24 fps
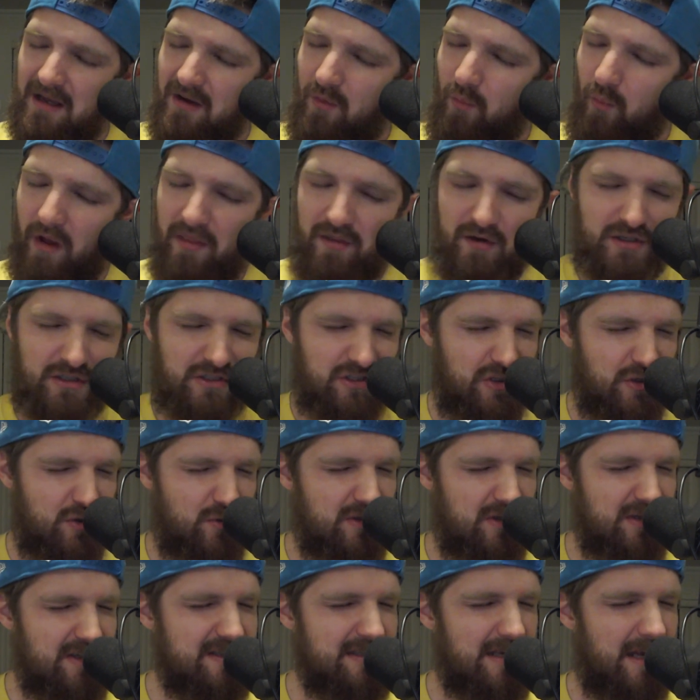Whether it's you
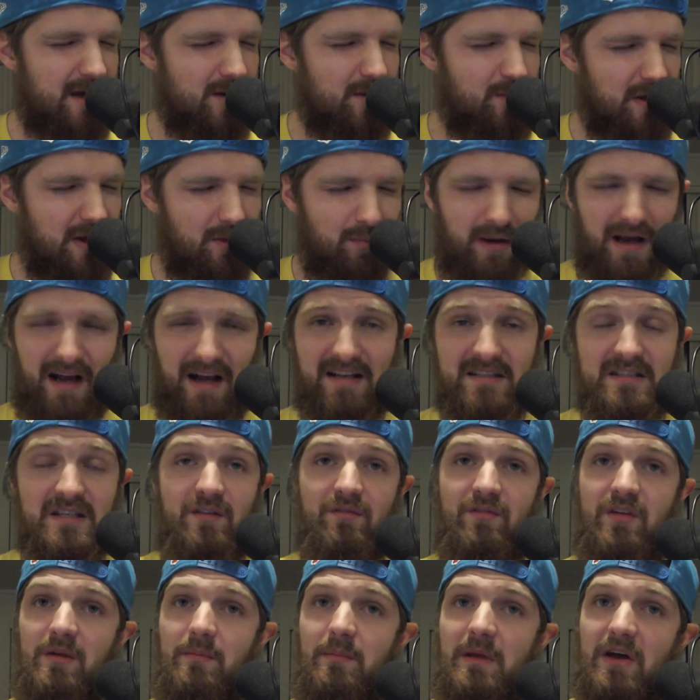just sending me a
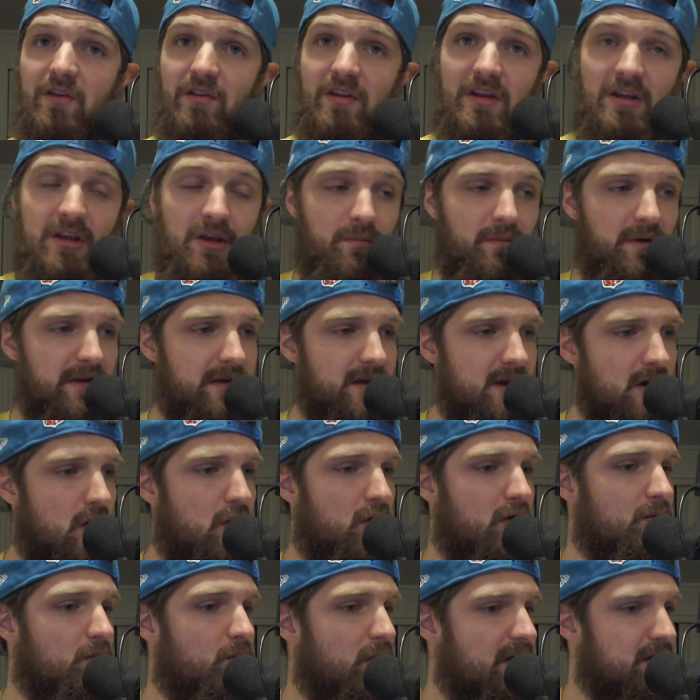positive email to keep me
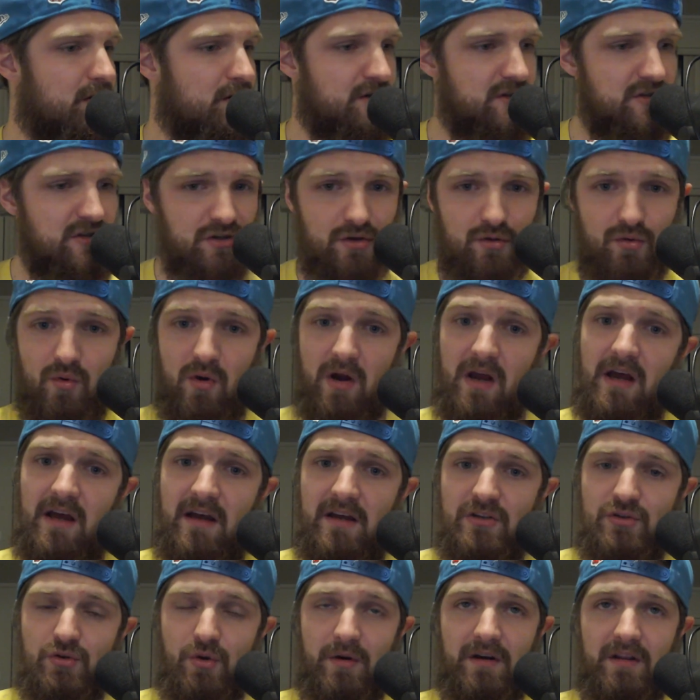going, whether it's you
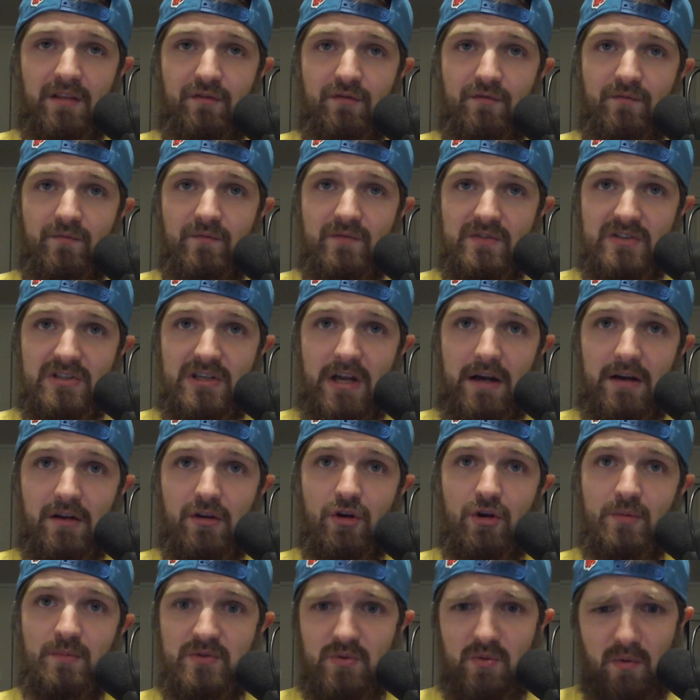joining the study
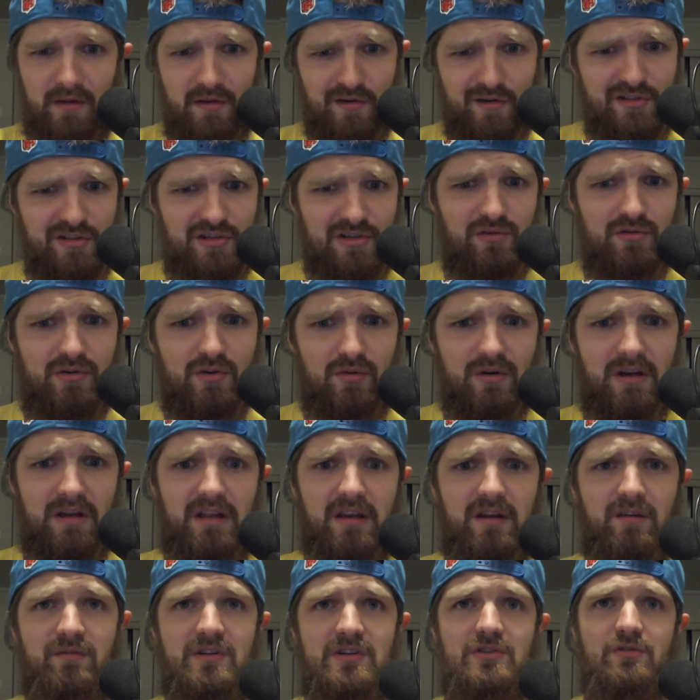groups, whether it's you doing
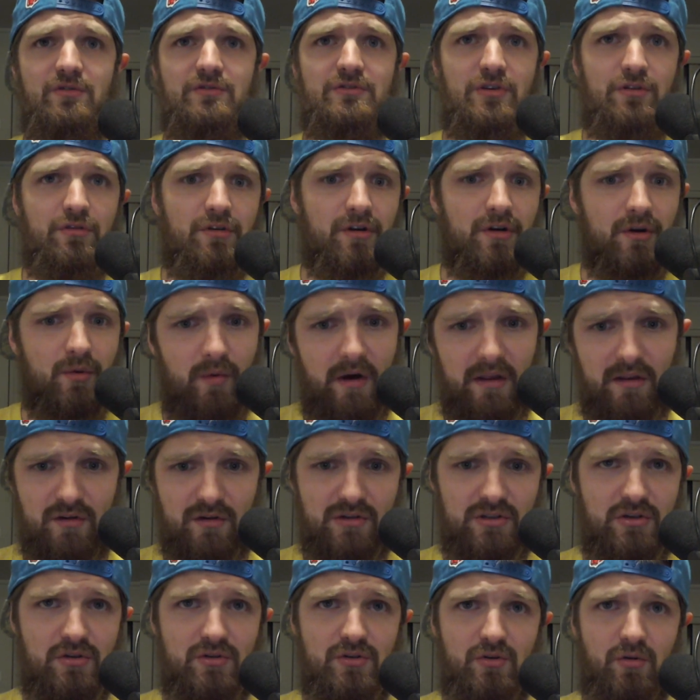individual tutoring, whether
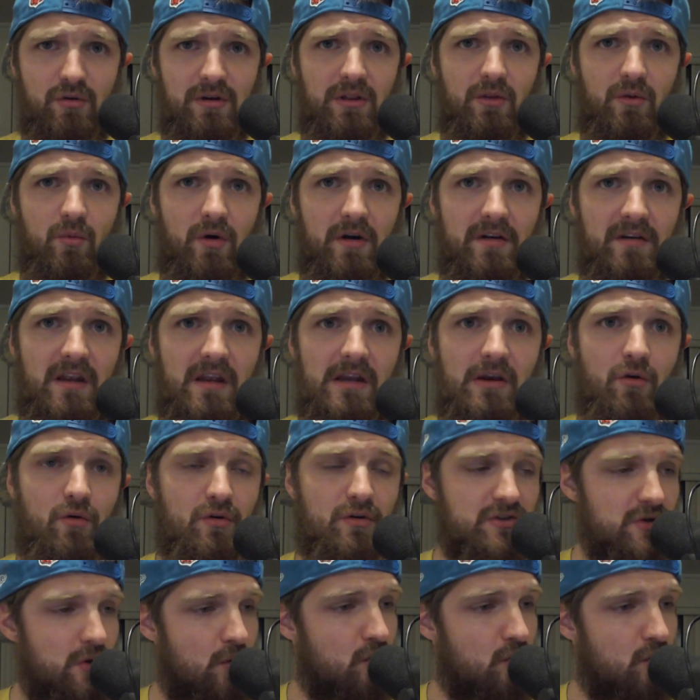it's you joining the one-day course,